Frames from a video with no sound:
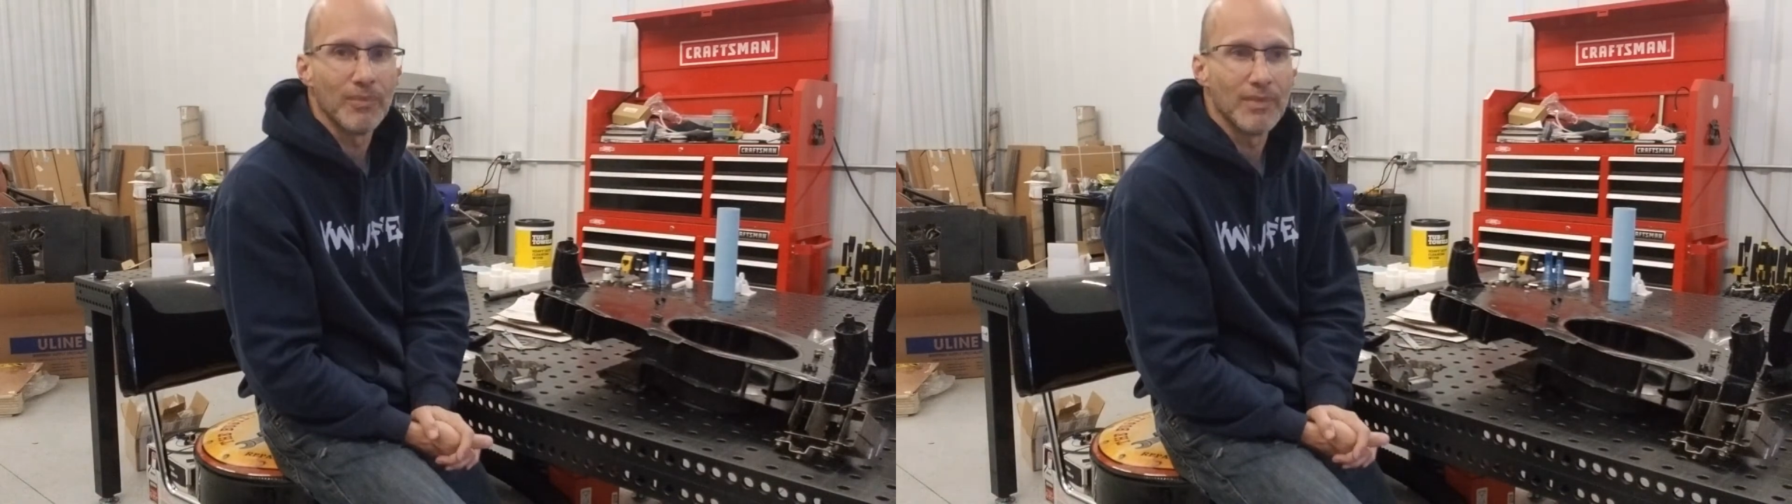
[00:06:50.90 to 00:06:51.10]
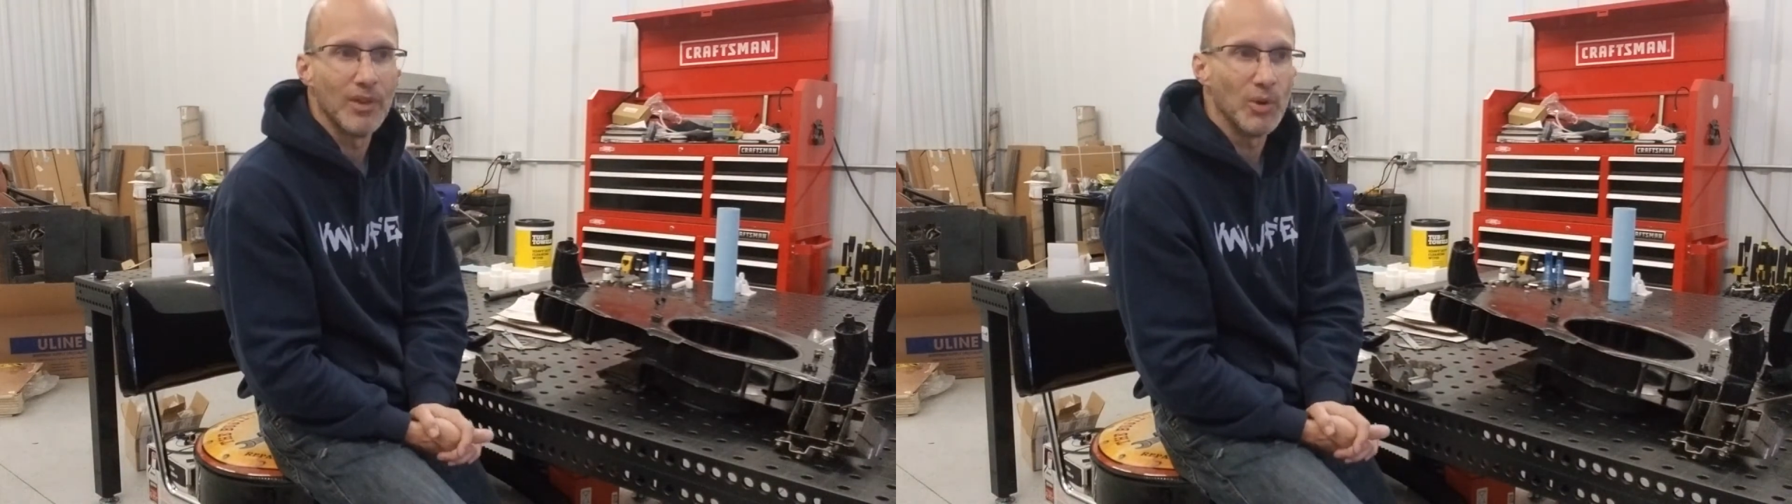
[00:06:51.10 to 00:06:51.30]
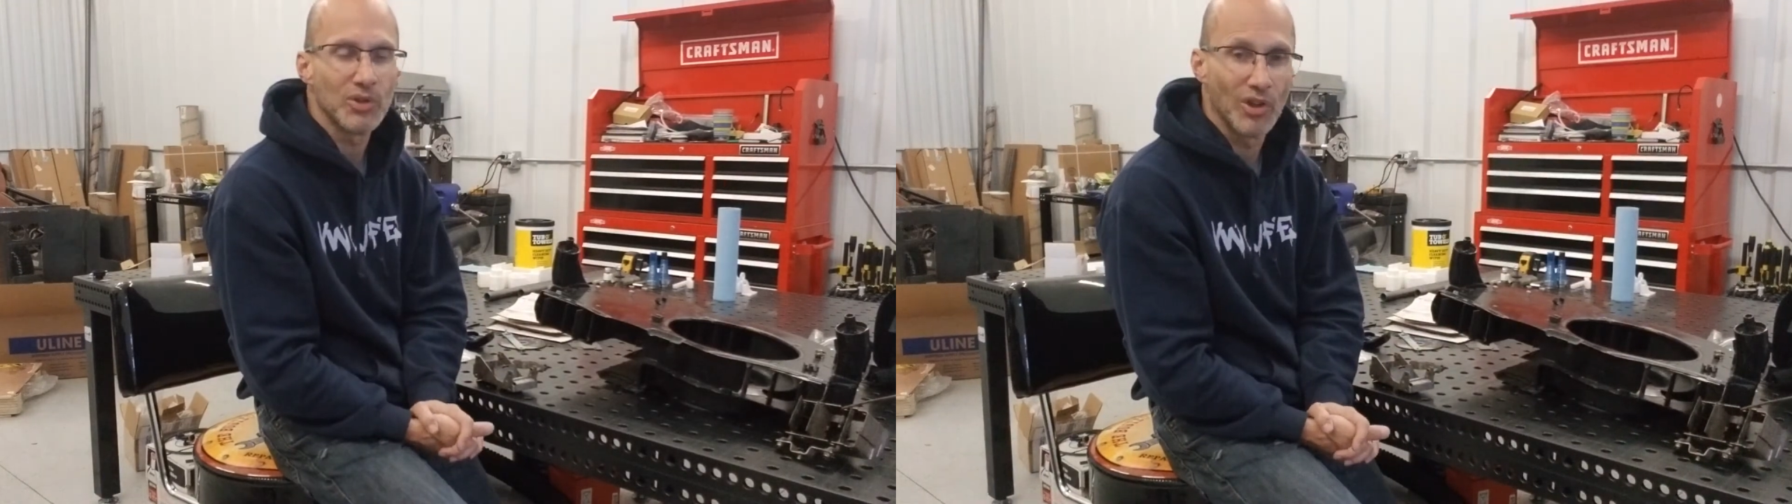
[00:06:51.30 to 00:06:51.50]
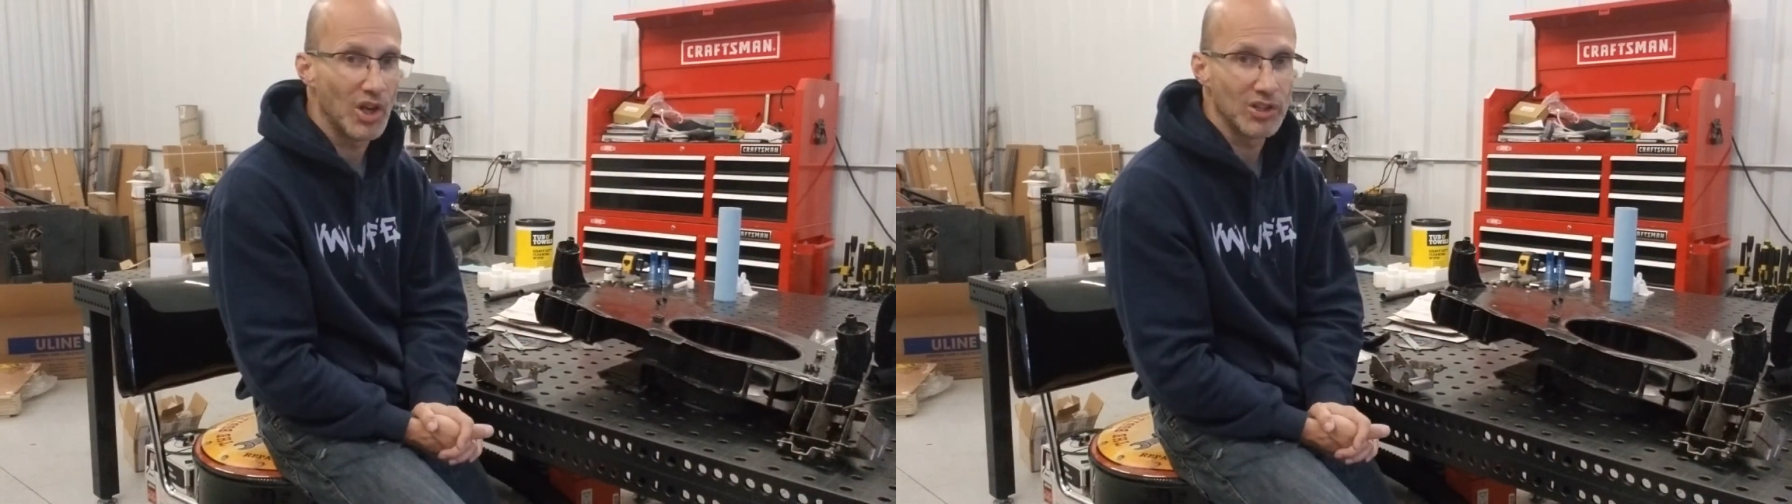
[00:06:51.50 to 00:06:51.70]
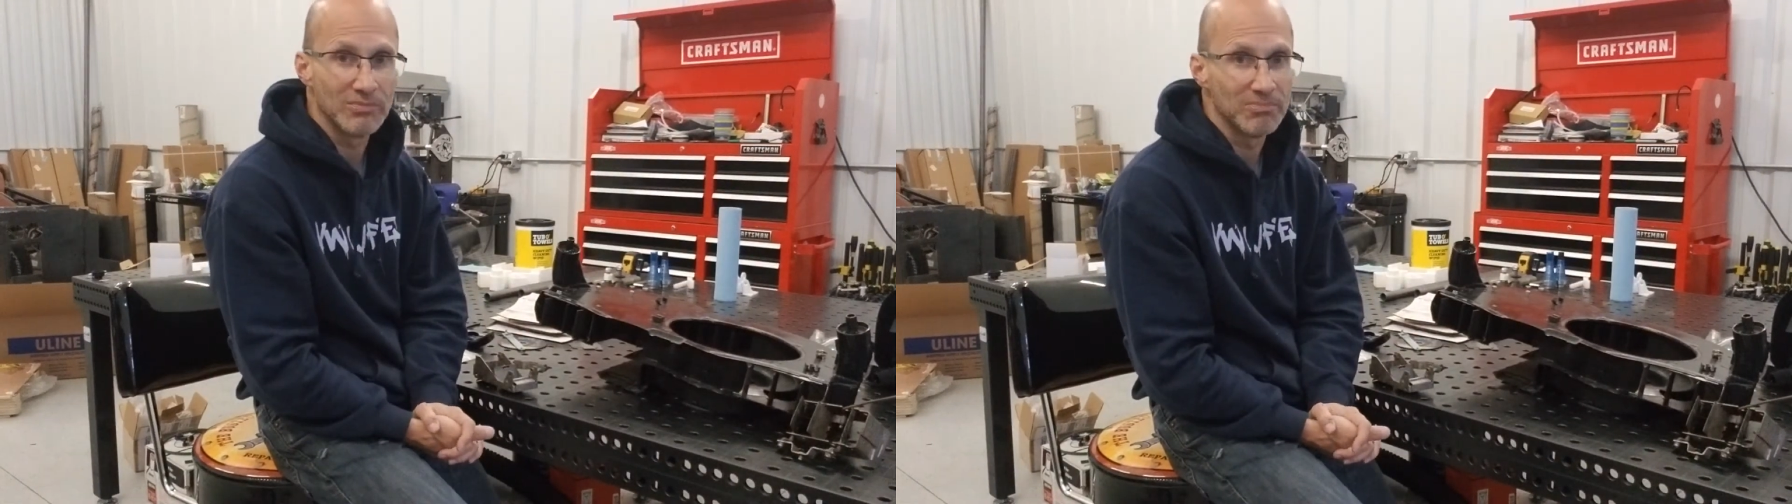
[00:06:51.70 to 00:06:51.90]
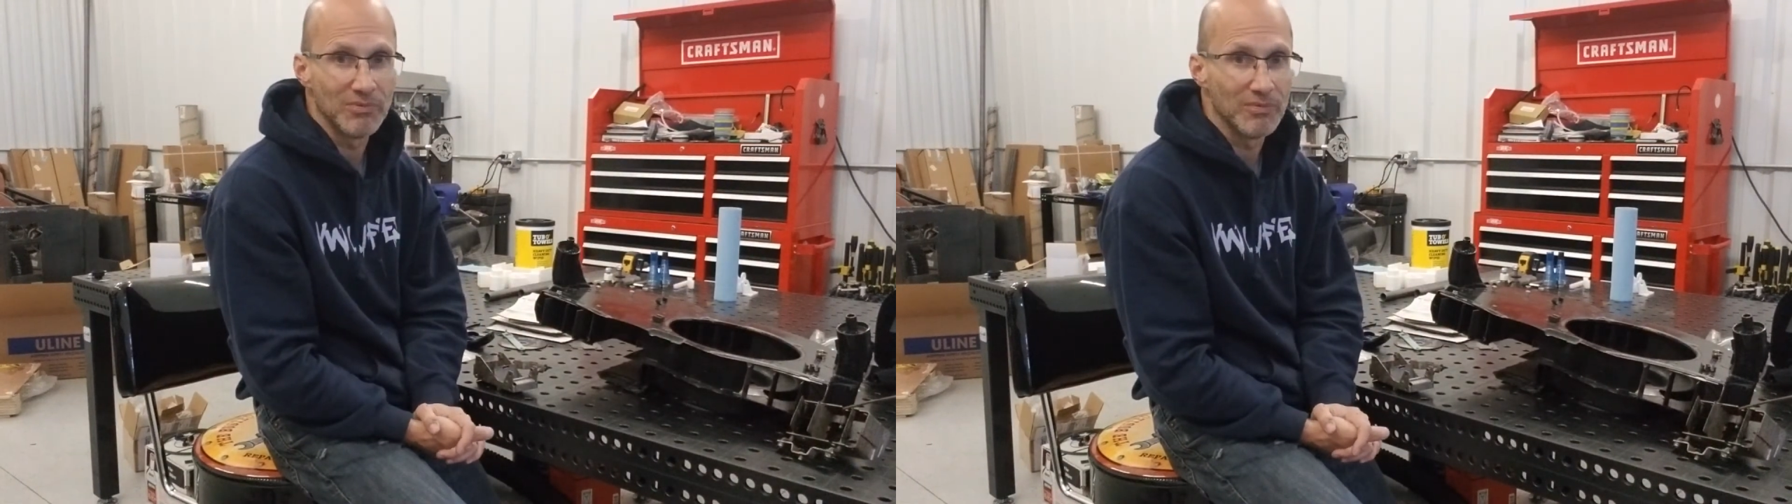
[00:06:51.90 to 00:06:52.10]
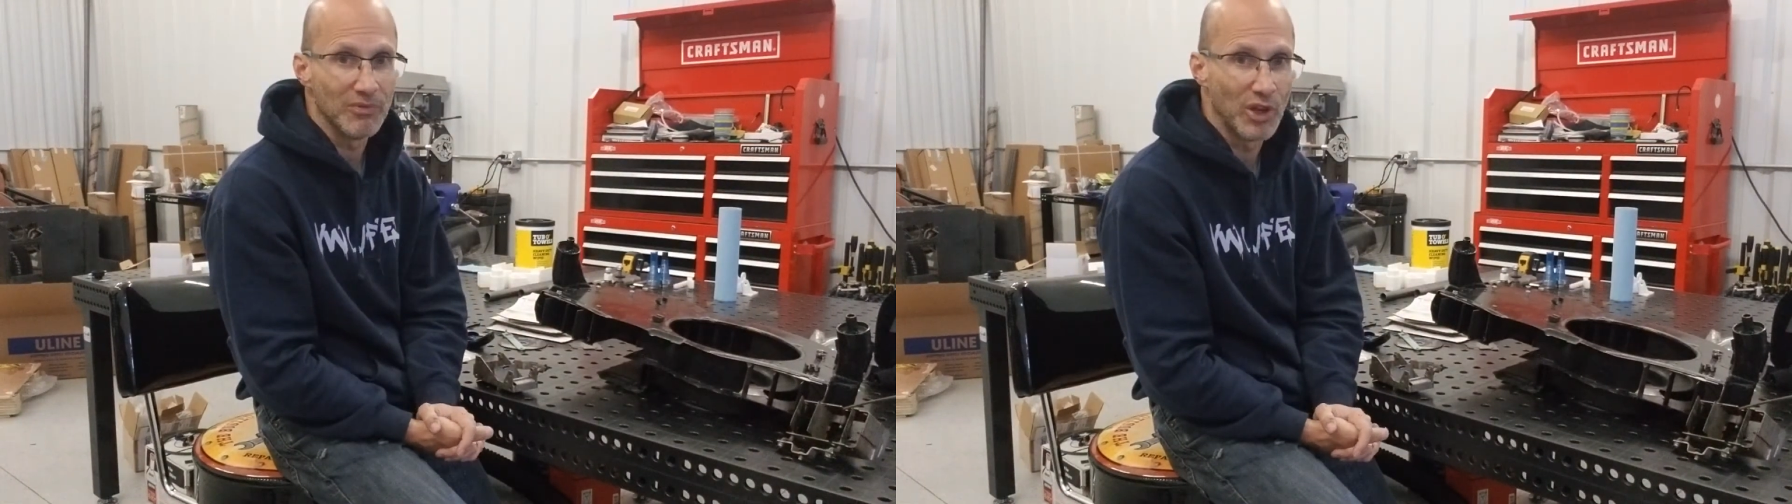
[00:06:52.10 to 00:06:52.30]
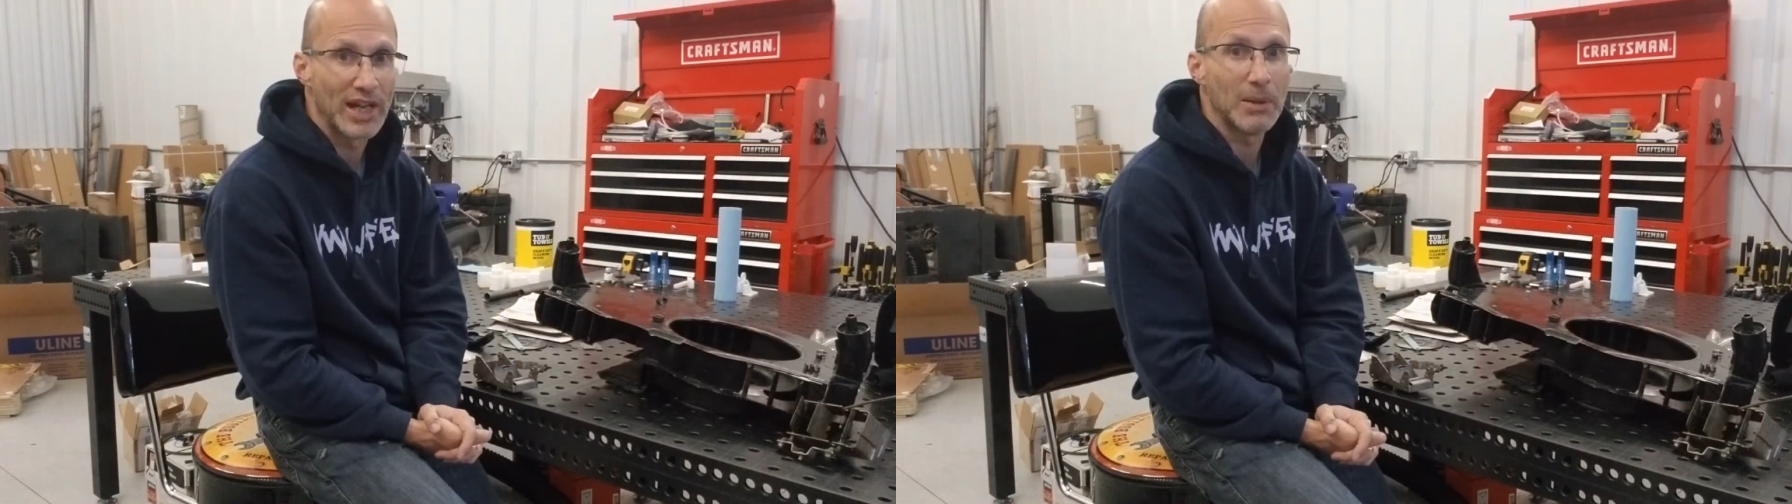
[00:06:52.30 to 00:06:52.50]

those are all ready,